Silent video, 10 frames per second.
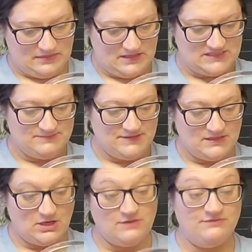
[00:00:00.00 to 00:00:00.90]
I spend
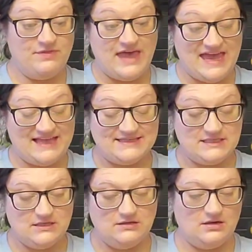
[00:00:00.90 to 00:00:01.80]
it on that,
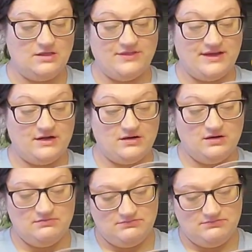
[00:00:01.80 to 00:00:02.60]
not there.